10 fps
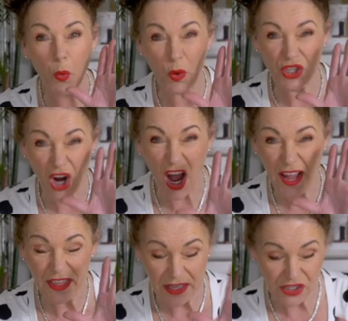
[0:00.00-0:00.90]
which I
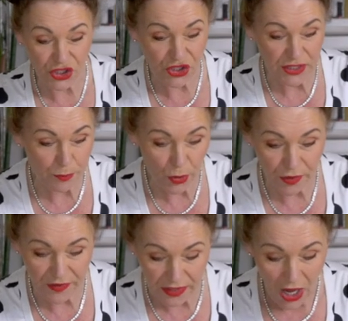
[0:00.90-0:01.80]
think is just
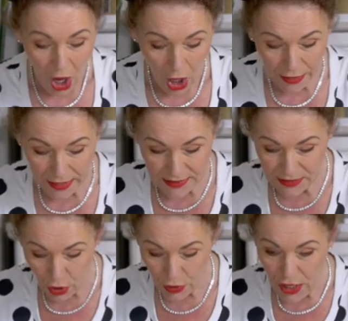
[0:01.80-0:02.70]
perfect. Okay,
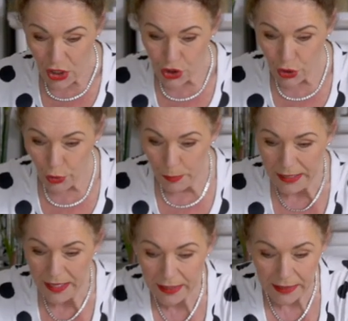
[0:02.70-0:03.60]
so to
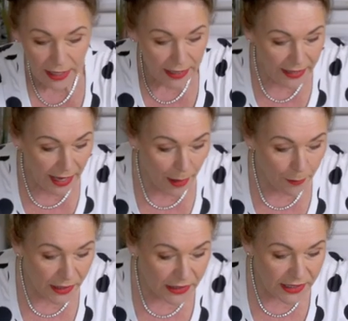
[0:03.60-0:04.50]
begin, come
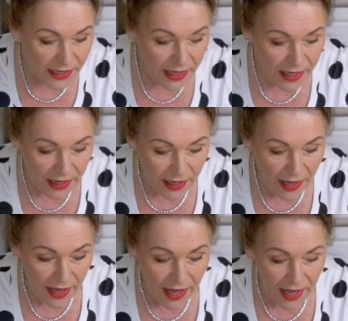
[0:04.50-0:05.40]
into
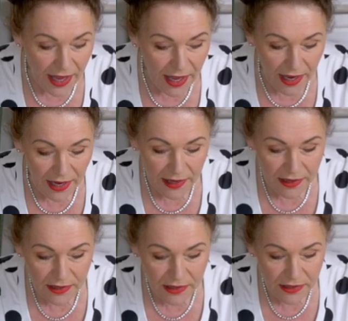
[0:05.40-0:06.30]
here
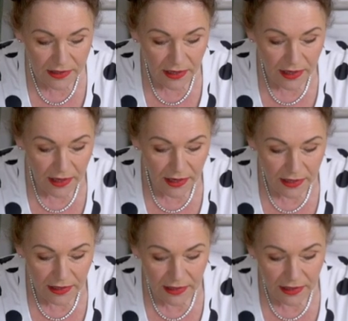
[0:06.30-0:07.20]
and
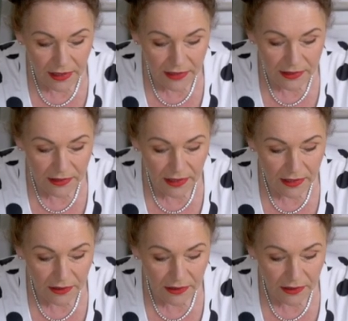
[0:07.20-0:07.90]
cutting that